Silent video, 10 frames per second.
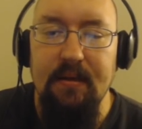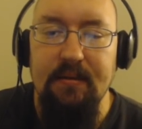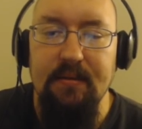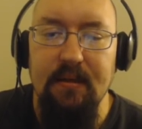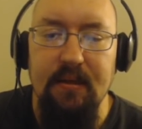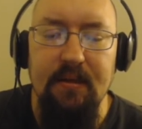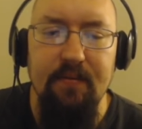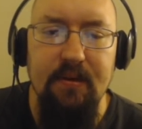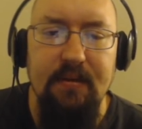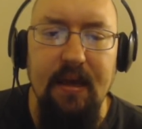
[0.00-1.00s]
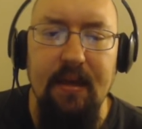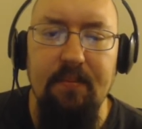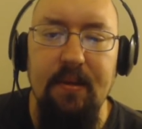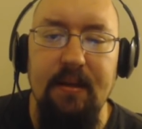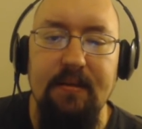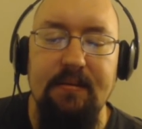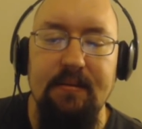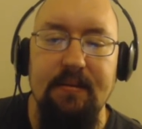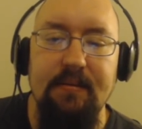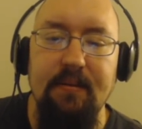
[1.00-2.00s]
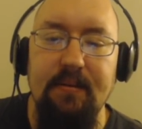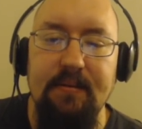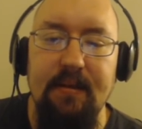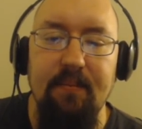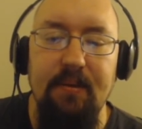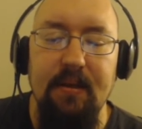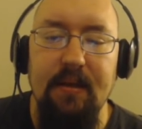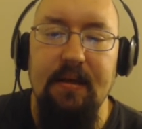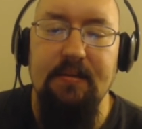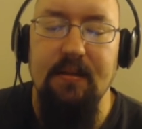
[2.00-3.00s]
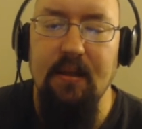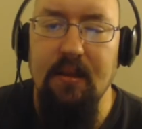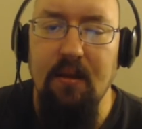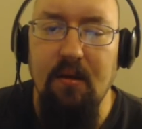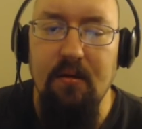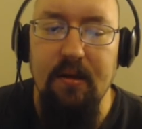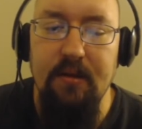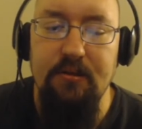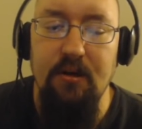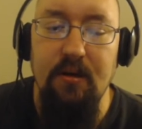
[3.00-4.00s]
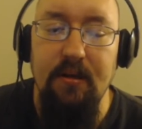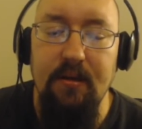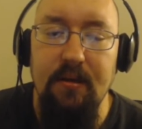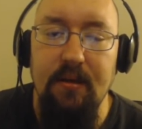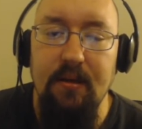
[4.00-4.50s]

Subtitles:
It's a little over 10 minutes, so it's going to be a nice long journey.